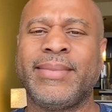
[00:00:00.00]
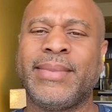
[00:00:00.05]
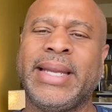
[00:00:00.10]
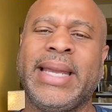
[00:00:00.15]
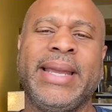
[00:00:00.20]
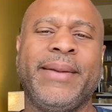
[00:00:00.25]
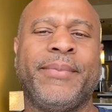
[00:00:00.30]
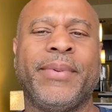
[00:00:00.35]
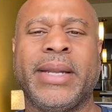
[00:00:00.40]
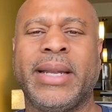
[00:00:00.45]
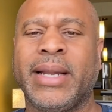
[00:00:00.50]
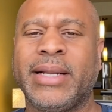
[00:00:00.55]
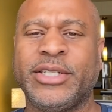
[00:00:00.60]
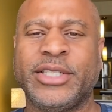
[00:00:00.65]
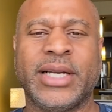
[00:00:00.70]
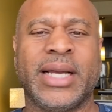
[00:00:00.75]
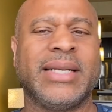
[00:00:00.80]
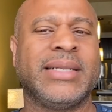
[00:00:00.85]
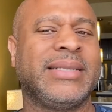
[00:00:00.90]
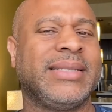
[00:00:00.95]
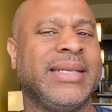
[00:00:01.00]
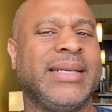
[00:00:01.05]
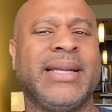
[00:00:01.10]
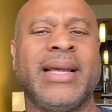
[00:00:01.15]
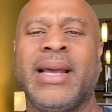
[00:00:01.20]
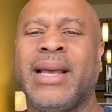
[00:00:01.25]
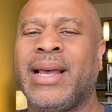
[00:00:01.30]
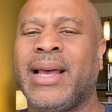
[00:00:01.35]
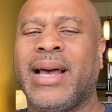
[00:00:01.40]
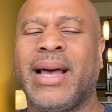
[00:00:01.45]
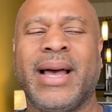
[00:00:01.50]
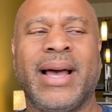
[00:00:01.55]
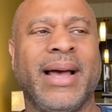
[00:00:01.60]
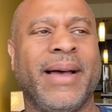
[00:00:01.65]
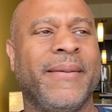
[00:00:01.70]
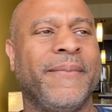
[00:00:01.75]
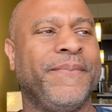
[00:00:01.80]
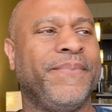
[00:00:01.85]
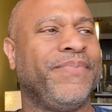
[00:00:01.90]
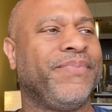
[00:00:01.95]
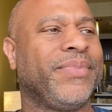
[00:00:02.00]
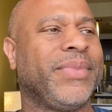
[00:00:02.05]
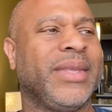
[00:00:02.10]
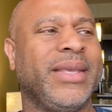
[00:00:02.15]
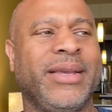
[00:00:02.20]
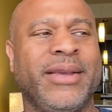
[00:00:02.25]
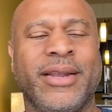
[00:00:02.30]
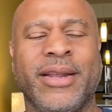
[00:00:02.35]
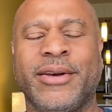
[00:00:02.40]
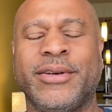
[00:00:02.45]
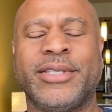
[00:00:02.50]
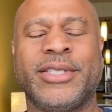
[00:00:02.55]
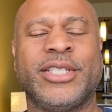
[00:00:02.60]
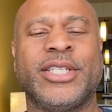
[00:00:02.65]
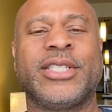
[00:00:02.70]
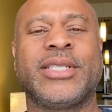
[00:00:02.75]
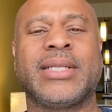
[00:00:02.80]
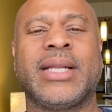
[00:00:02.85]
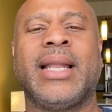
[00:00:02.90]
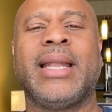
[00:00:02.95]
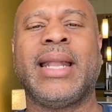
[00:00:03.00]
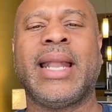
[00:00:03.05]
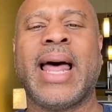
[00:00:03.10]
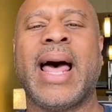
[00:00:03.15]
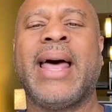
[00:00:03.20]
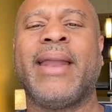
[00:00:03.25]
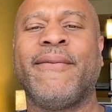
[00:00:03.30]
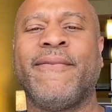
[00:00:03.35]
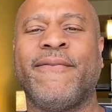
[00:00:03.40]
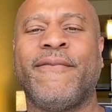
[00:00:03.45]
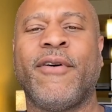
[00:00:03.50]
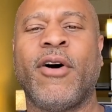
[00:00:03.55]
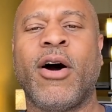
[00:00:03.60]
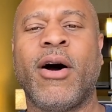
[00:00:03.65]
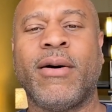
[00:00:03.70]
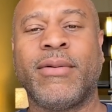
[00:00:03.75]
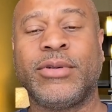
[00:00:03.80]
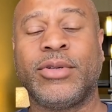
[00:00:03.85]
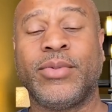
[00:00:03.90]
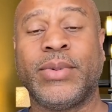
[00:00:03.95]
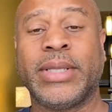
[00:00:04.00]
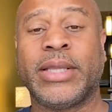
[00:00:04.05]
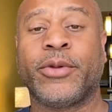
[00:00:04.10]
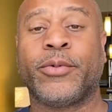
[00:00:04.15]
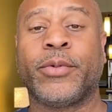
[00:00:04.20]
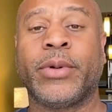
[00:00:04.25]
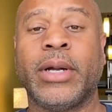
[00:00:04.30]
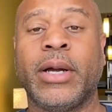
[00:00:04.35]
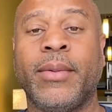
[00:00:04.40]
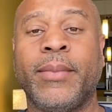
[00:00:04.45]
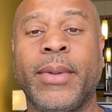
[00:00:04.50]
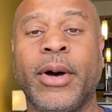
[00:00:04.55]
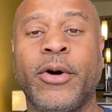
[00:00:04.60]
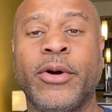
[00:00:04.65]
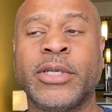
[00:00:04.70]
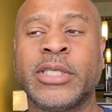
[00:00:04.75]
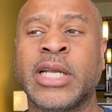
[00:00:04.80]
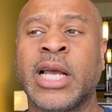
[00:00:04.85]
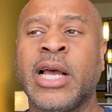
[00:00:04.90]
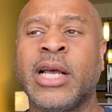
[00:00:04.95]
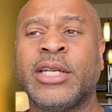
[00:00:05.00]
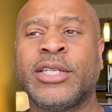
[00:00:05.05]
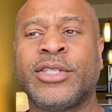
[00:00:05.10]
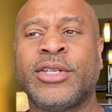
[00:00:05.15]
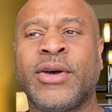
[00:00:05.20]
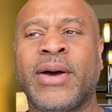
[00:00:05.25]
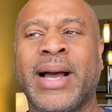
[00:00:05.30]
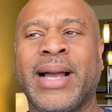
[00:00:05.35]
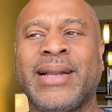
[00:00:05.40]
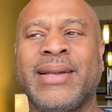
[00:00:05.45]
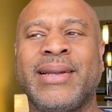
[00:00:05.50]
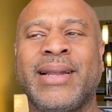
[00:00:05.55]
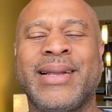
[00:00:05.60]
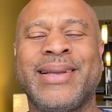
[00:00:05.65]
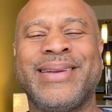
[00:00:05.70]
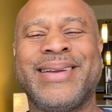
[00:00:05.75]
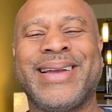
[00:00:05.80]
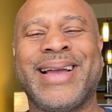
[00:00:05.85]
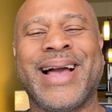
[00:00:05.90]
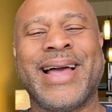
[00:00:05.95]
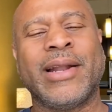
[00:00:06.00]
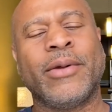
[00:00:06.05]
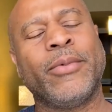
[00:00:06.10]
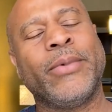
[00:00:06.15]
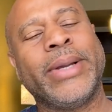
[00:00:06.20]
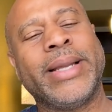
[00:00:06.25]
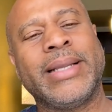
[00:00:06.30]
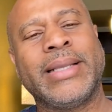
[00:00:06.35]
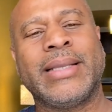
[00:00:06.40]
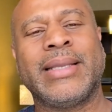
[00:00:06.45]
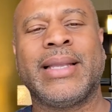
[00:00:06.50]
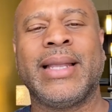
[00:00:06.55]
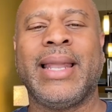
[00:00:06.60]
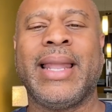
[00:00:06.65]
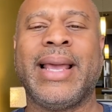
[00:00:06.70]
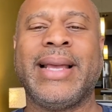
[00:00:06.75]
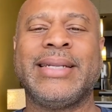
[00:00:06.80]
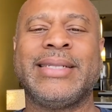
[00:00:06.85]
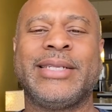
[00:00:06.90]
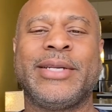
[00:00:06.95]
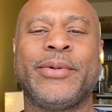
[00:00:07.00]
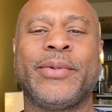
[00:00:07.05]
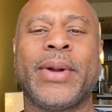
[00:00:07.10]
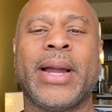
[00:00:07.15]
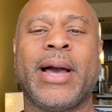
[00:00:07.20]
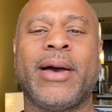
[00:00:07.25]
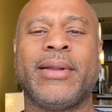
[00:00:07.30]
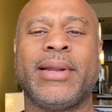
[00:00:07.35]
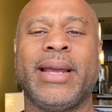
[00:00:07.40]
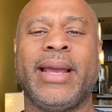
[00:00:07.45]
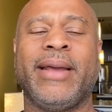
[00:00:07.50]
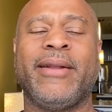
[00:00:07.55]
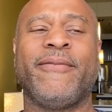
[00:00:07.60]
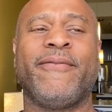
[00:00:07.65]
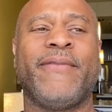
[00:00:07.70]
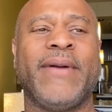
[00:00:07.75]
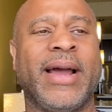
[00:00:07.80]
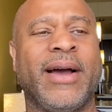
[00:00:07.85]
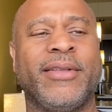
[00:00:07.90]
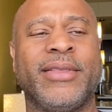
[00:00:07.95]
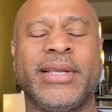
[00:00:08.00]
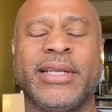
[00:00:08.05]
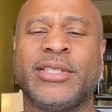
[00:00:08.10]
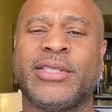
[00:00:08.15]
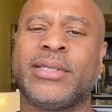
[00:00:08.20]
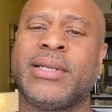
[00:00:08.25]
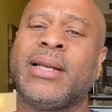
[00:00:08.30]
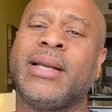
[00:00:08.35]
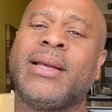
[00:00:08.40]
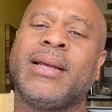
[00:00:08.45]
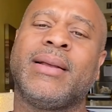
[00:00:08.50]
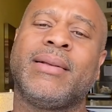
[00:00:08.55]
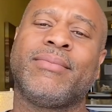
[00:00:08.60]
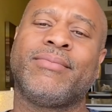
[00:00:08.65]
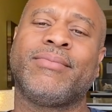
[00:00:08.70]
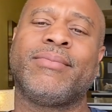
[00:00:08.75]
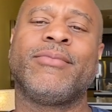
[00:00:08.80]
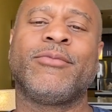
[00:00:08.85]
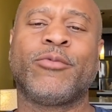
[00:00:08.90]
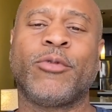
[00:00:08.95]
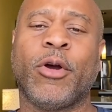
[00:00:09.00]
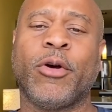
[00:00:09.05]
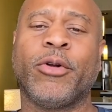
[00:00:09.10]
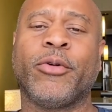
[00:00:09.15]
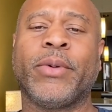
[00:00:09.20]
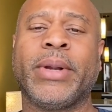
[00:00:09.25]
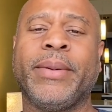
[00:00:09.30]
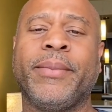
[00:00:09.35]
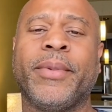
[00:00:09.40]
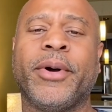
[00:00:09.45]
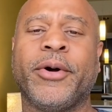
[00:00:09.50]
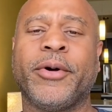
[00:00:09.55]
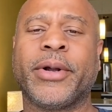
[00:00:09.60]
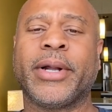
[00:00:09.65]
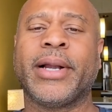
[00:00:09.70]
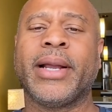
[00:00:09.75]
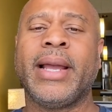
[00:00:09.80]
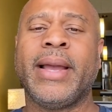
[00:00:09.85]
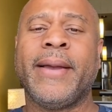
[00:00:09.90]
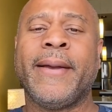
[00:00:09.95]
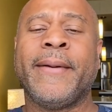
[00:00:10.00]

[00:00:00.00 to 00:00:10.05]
keep it adjusted. You know, it's just a lot involved with the reel mowers. So I kind of went the lazy route and found this rotary mower.